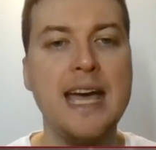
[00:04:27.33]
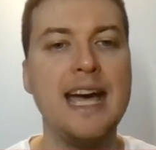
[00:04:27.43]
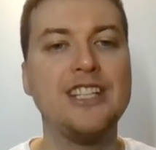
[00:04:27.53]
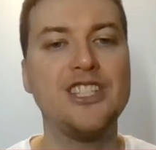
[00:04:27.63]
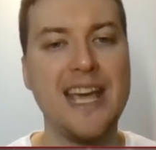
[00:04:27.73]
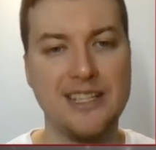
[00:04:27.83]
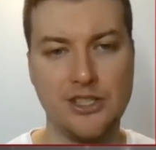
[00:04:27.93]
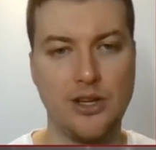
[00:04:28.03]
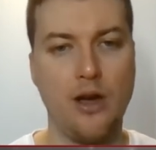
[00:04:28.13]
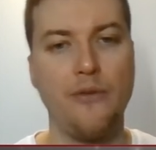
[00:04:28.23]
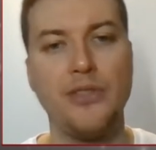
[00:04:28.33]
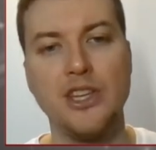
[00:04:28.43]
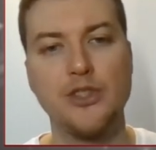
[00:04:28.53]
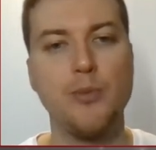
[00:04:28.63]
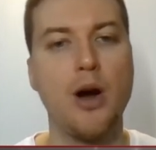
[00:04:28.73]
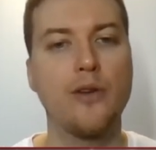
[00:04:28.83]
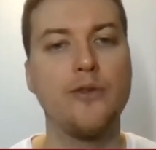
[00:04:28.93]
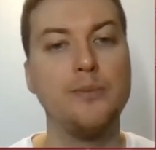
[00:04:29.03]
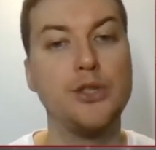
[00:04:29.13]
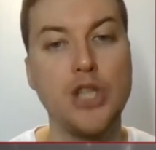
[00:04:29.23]
A test of this mark
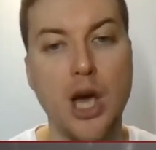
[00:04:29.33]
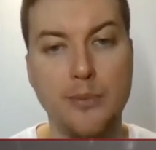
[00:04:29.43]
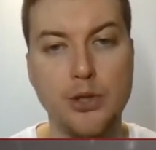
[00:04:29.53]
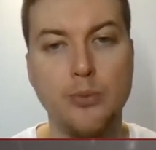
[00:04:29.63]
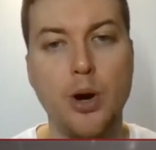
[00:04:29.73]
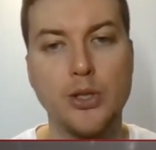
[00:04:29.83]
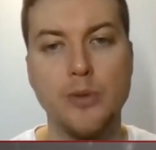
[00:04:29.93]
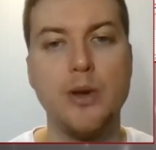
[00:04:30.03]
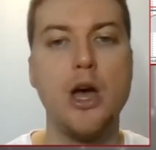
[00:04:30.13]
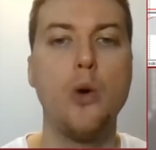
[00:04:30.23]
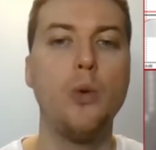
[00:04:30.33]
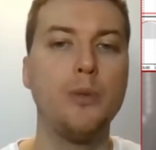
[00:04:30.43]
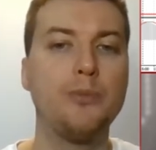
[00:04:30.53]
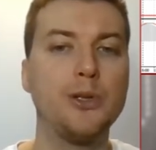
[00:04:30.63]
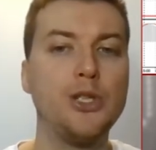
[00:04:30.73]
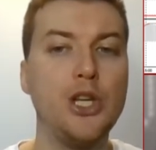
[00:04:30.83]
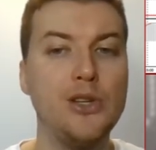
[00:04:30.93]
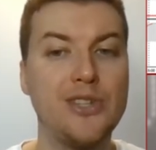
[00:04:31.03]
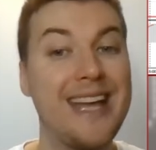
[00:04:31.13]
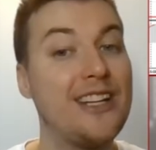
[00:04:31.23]
from top to bottom will
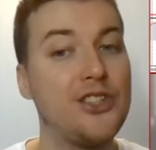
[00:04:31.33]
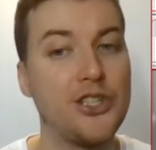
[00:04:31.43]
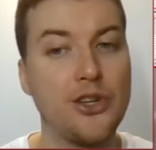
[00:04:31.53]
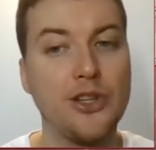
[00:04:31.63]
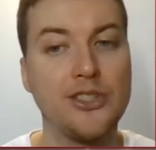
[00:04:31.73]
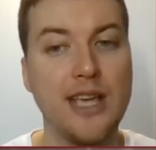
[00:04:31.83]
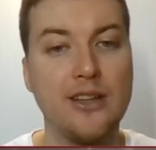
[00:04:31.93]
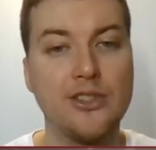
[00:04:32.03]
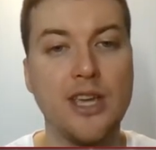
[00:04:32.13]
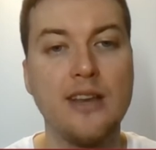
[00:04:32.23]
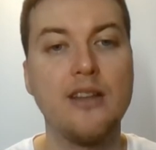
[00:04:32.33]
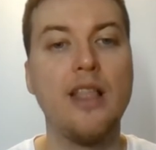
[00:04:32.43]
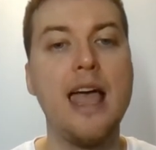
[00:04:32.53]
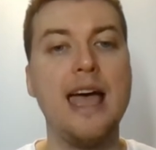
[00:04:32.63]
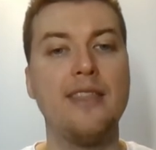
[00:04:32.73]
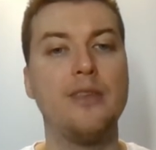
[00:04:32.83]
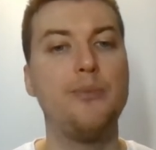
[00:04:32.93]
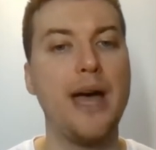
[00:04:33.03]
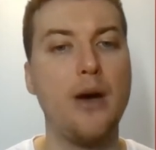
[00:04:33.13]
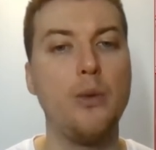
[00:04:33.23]
produce an additional sell signal and the
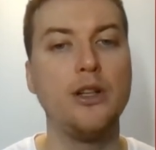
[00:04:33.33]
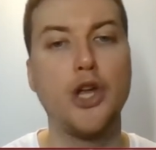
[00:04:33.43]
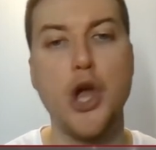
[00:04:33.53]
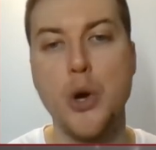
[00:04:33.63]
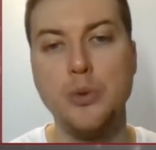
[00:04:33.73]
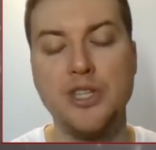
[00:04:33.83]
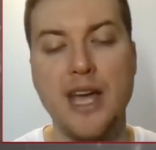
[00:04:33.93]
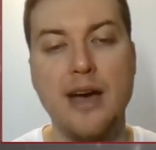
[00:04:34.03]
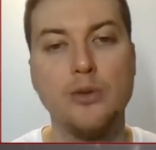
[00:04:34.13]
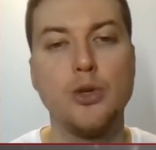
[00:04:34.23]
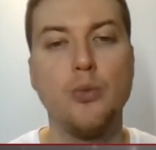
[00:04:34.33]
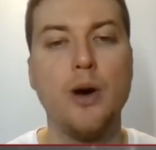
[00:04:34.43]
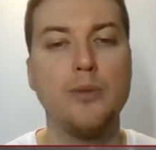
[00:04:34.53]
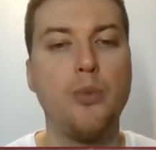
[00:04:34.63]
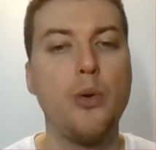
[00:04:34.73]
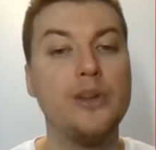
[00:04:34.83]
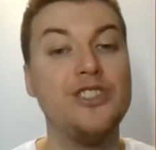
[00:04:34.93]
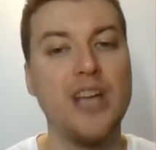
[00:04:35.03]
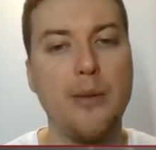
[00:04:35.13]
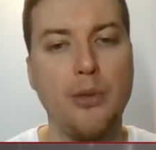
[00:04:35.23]
pair will go down to
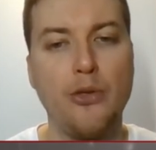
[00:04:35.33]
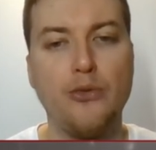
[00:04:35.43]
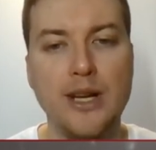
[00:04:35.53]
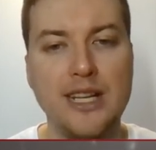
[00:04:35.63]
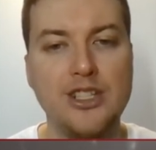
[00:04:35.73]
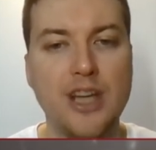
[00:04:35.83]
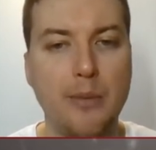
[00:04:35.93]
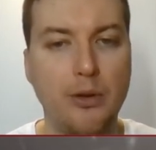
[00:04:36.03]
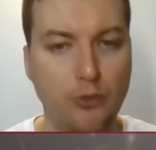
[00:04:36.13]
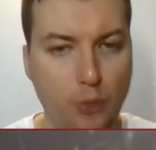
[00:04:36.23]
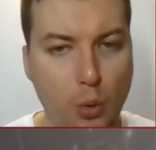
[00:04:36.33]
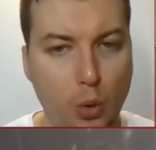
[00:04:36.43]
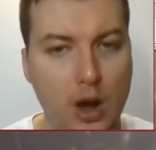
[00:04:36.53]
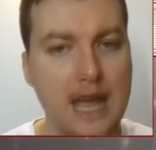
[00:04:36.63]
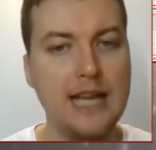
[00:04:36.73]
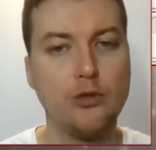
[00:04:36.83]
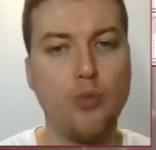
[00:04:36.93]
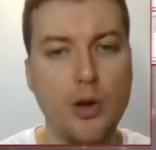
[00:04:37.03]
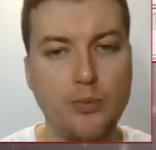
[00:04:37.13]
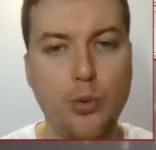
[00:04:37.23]
1.3344 and
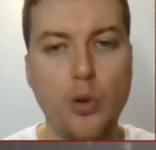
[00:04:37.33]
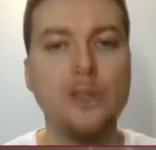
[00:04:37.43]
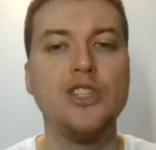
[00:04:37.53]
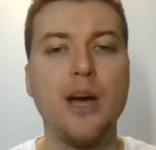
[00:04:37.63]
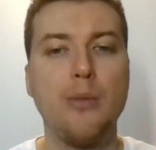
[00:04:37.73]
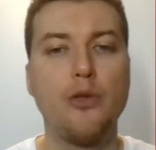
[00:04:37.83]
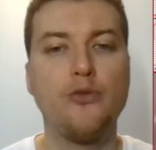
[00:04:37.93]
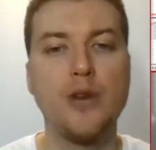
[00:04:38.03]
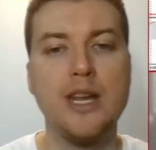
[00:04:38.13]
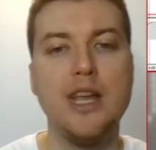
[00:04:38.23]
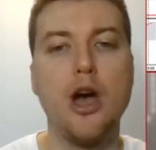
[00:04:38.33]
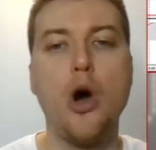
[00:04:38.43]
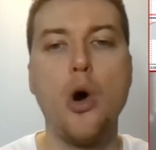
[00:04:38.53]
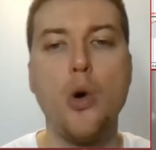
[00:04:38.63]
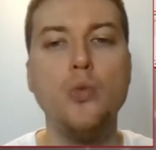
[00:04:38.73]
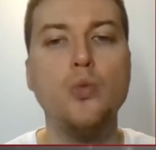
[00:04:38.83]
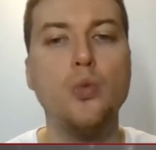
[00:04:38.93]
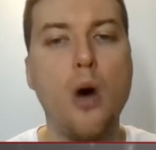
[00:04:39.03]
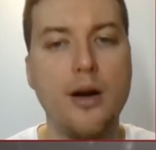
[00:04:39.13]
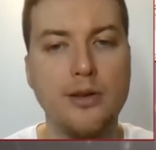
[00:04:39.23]

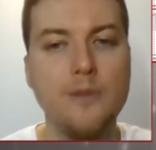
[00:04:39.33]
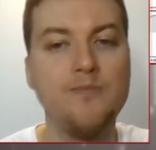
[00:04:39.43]
1.3301.